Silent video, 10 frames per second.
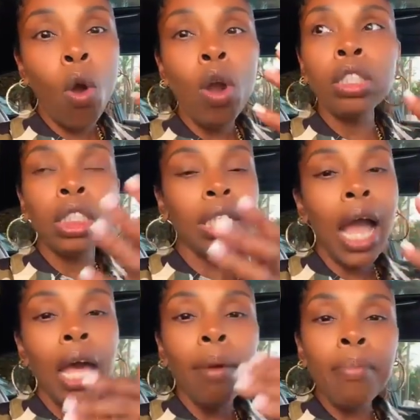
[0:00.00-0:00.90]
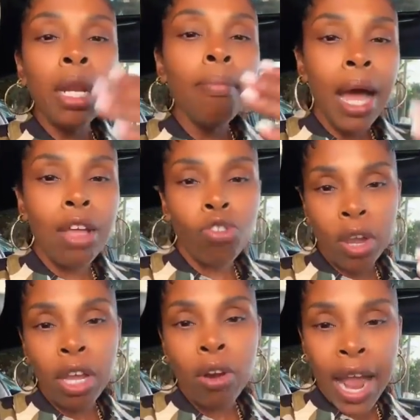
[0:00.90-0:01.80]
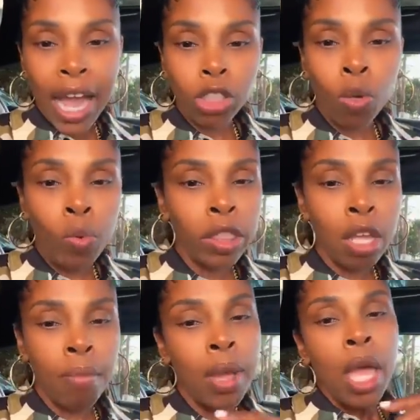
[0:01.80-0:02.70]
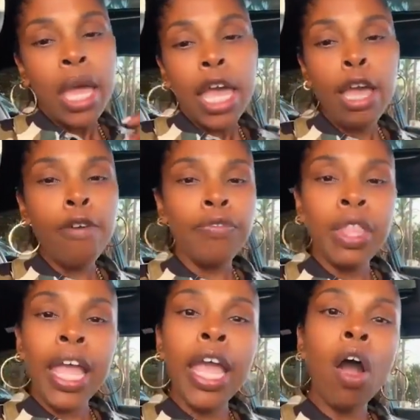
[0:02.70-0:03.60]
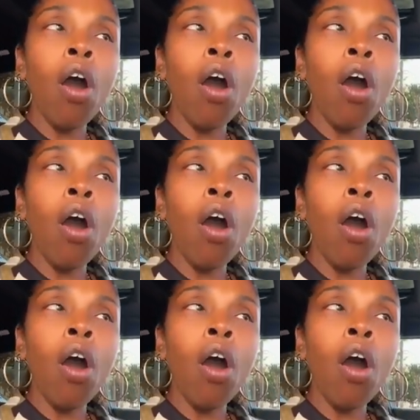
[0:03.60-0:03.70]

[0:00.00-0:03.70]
or just kind of minimize your interaction with them if they